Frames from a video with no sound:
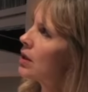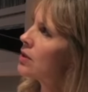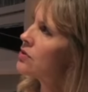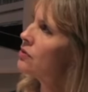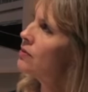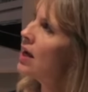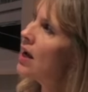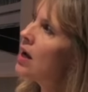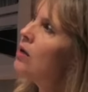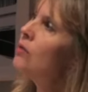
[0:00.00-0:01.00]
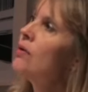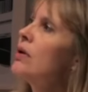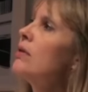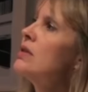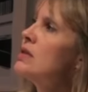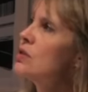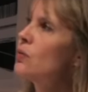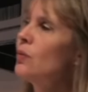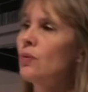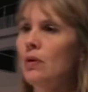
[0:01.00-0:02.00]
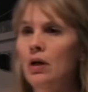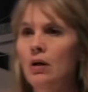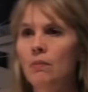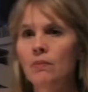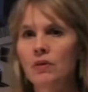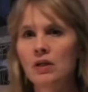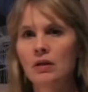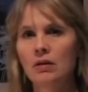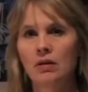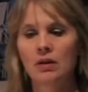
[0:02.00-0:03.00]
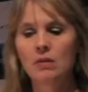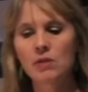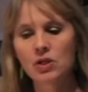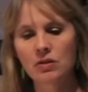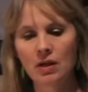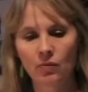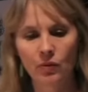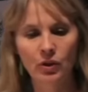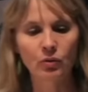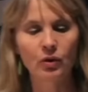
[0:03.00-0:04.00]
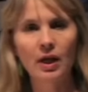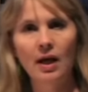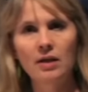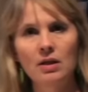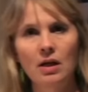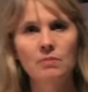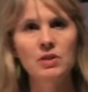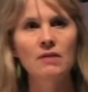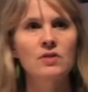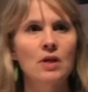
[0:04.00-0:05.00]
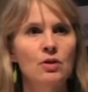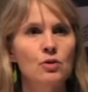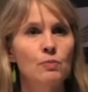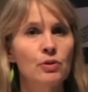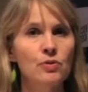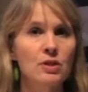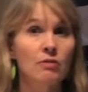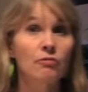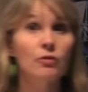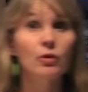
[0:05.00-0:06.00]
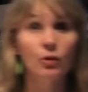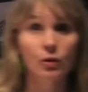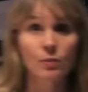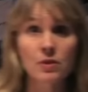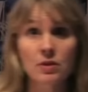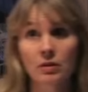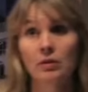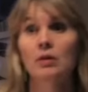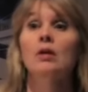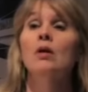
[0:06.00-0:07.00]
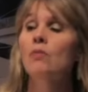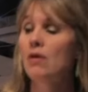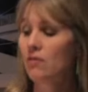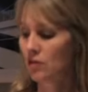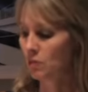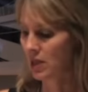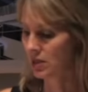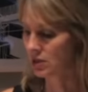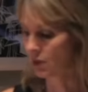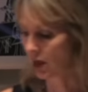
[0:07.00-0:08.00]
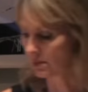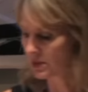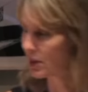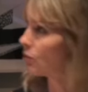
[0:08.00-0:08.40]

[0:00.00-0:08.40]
So now this is the image that when you look at deaf signers producing verbs rather than pantomimes.